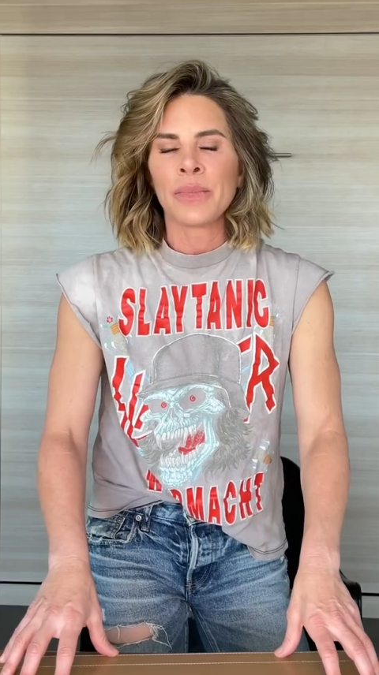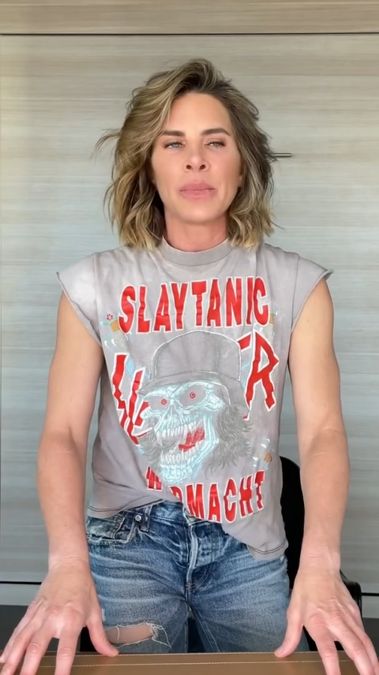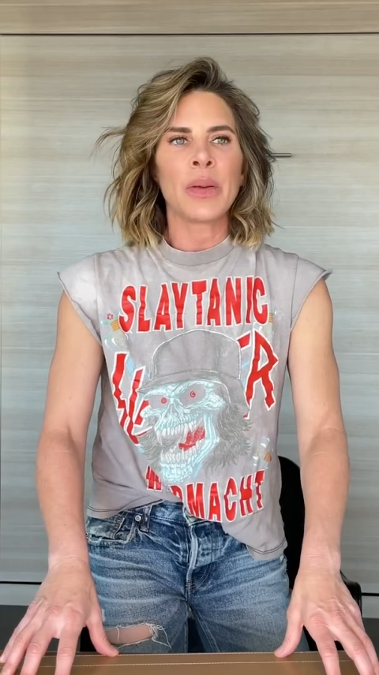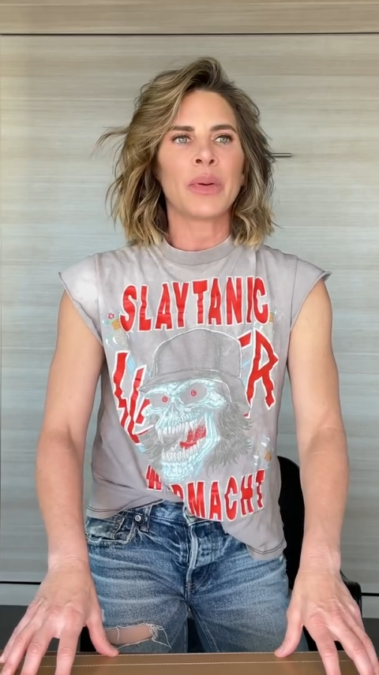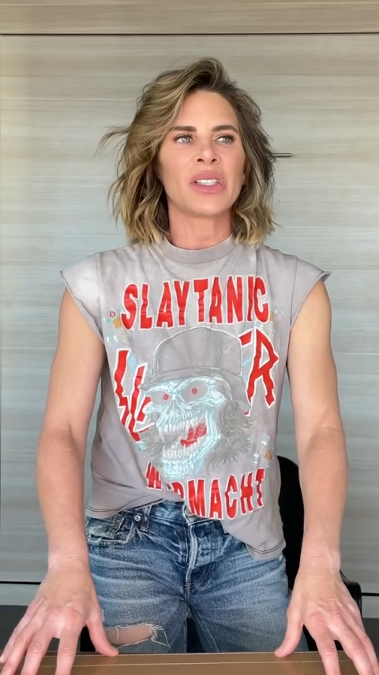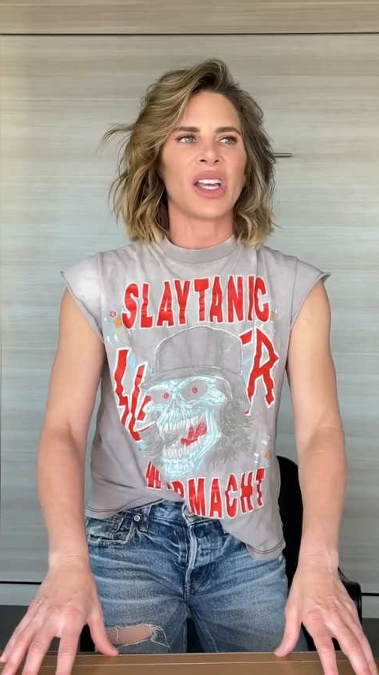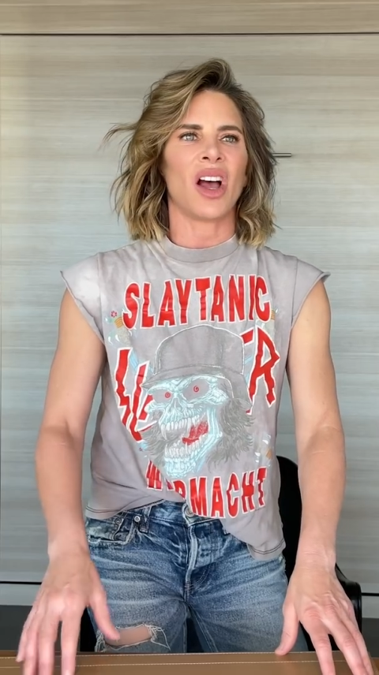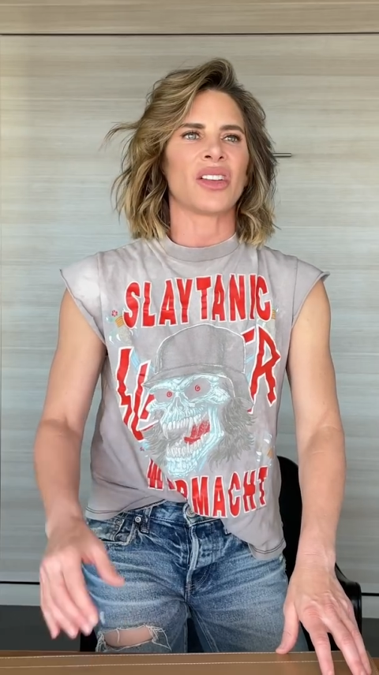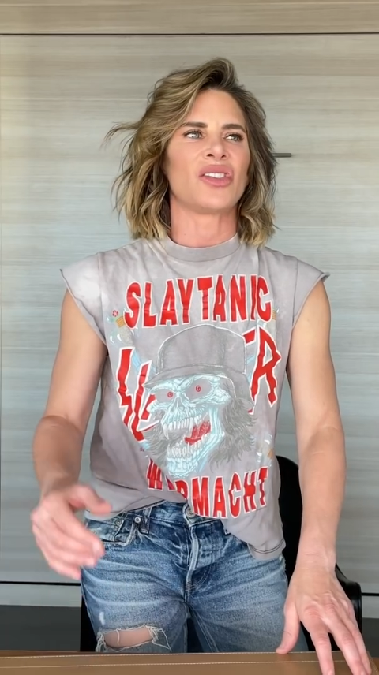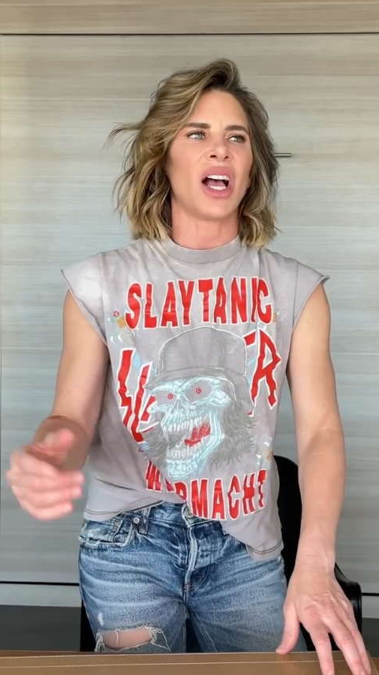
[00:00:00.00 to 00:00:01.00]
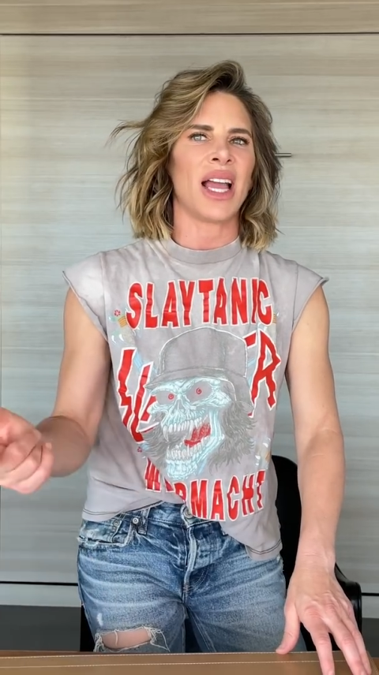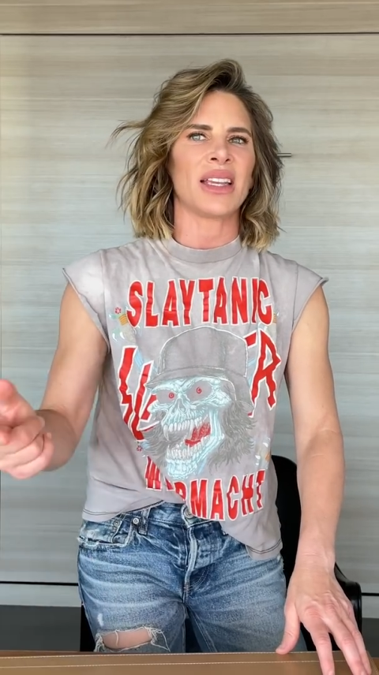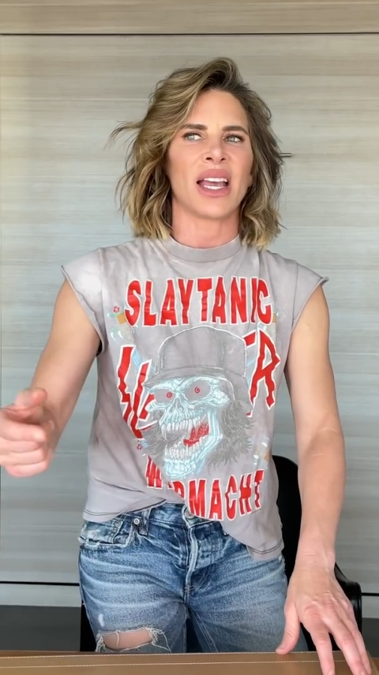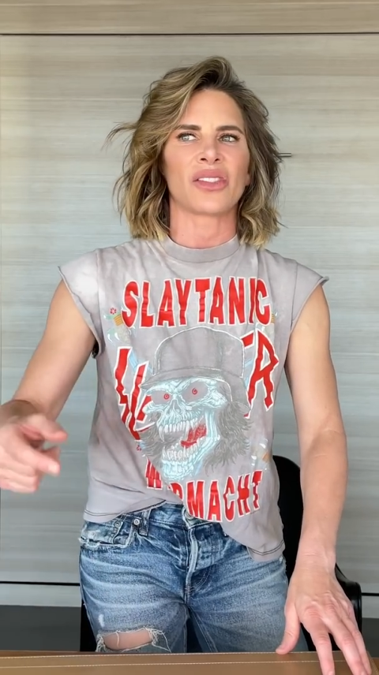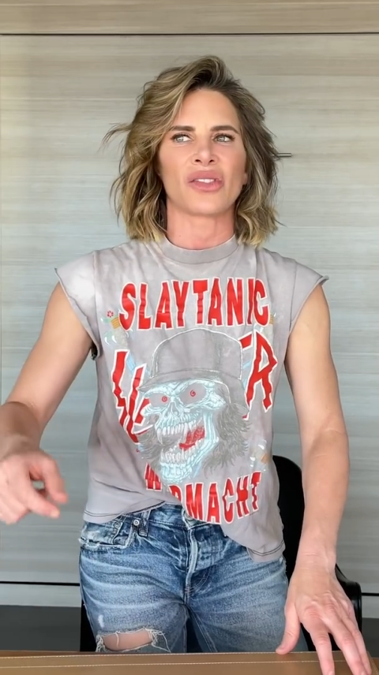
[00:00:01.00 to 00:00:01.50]
people can say, ah, diet
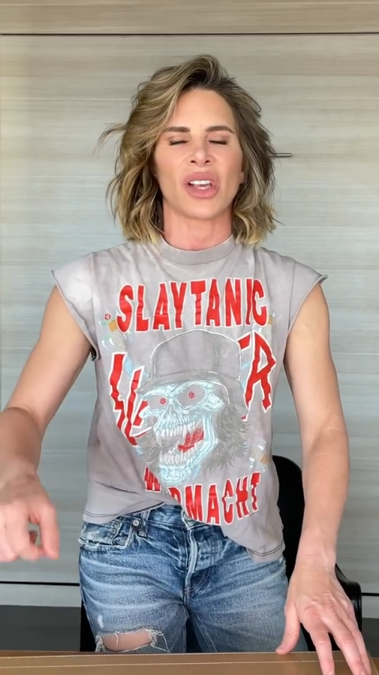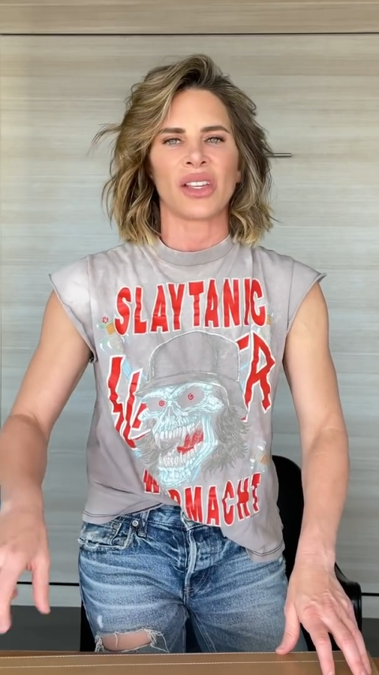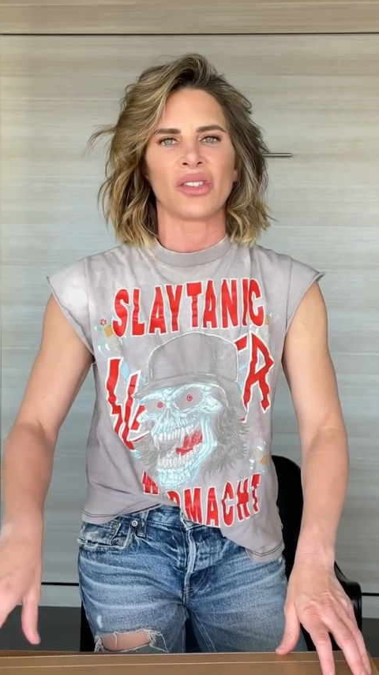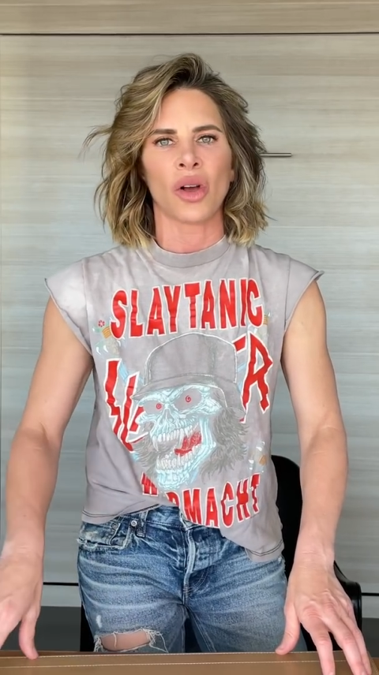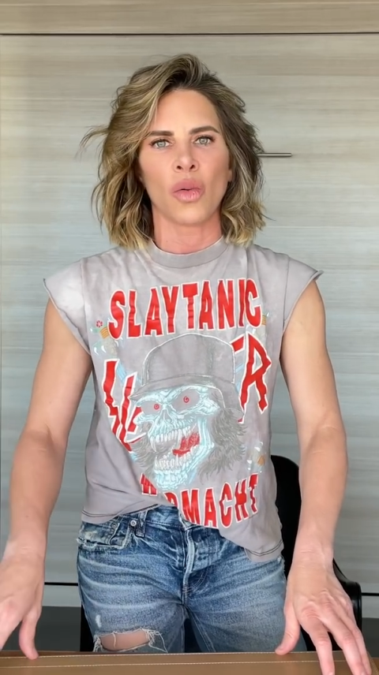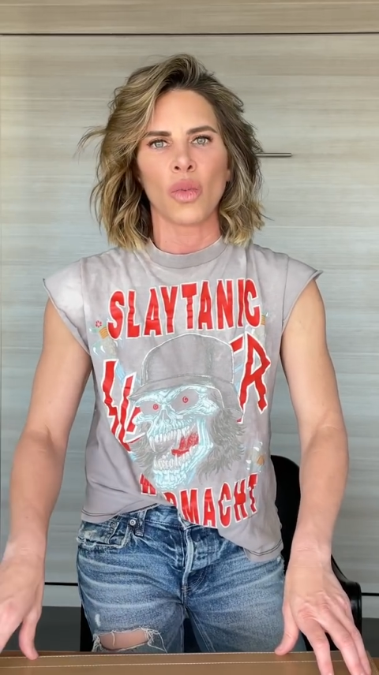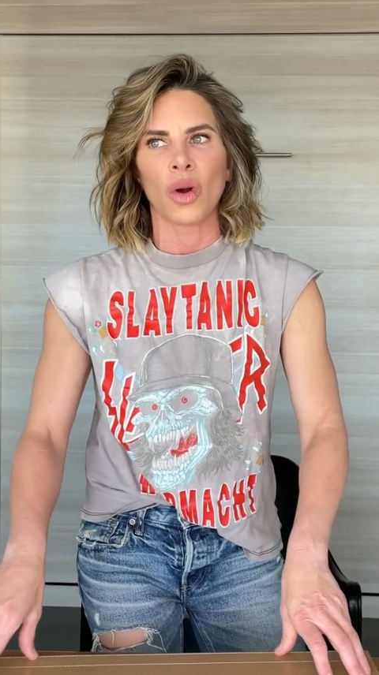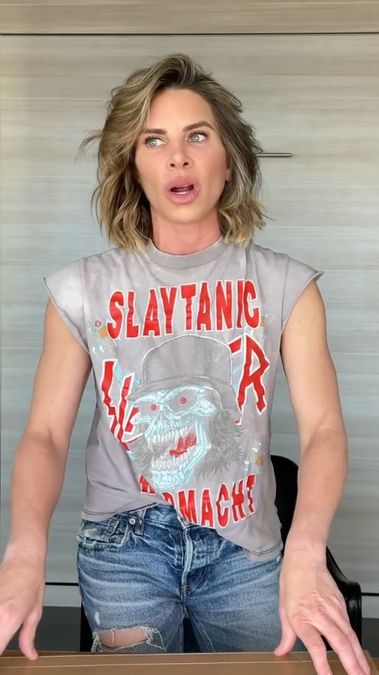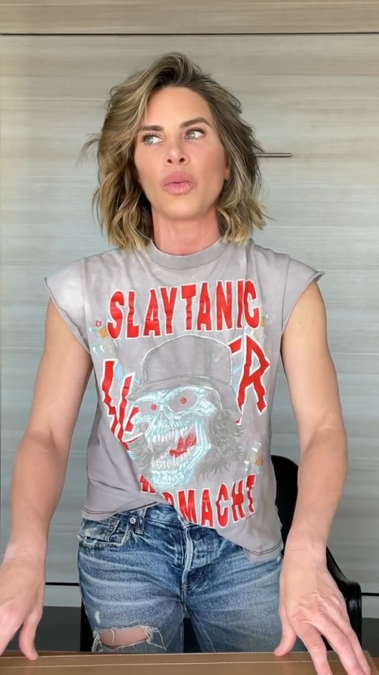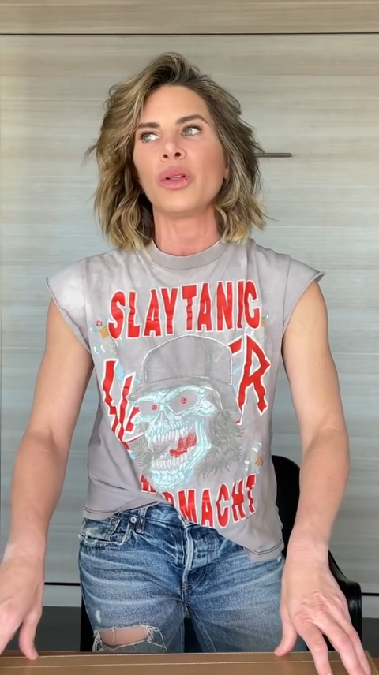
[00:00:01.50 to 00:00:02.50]
and exercise don't work.